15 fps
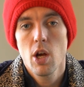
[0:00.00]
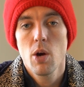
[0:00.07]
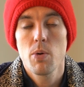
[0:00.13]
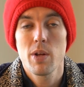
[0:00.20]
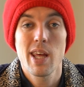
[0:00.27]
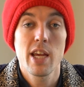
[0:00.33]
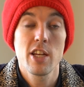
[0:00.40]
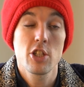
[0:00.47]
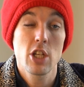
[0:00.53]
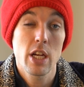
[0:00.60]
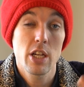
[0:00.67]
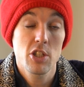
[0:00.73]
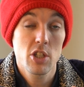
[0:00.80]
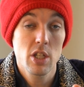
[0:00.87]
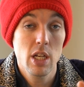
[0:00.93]
With
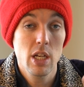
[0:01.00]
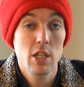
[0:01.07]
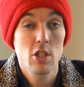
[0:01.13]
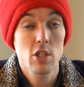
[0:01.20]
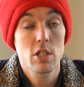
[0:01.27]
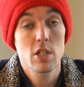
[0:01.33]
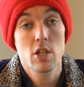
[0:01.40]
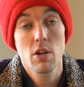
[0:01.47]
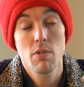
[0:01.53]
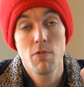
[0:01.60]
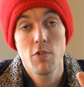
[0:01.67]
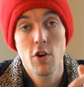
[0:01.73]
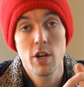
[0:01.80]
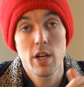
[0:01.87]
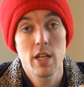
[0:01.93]
HHC, it doesn't
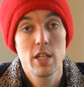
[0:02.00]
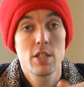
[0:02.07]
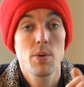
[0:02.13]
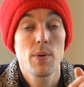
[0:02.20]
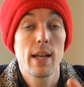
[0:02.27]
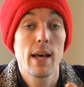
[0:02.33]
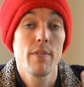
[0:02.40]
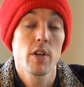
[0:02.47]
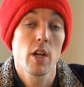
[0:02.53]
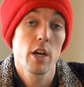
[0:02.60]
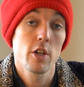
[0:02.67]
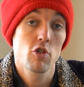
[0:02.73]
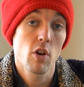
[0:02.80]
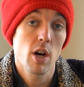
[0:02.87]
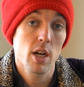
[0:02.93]
convert into
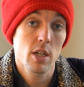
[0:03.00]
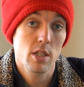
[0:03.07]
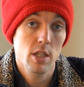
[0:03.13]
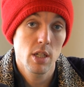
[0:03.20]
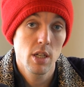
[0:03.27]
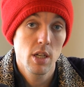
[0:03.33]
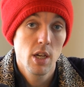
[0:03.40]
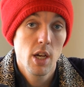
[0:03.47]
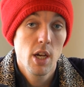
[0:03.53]
11-hydroxy.